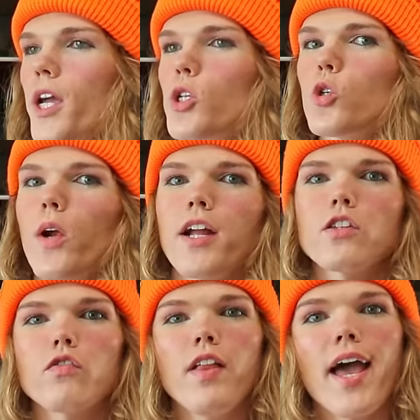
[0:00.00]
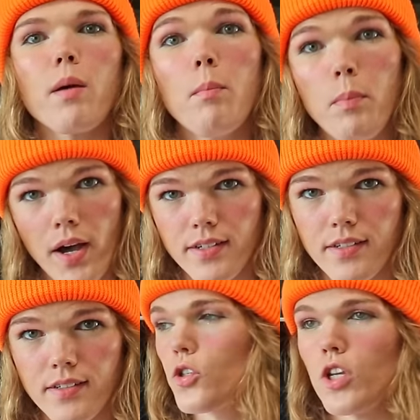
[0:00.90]
a trans flag
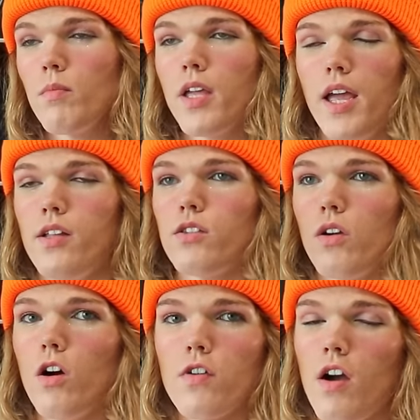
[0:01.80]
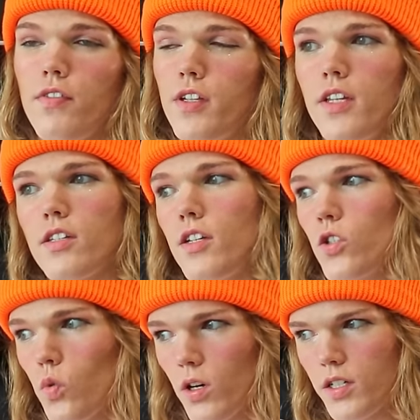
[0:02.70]
button. Some kids over off in the
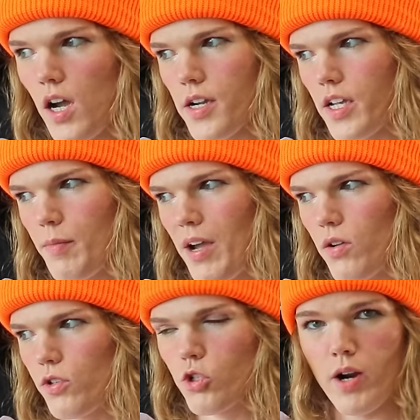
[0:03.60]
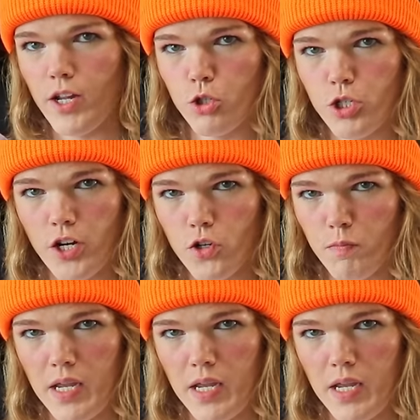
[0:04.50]
distance were talking about transgender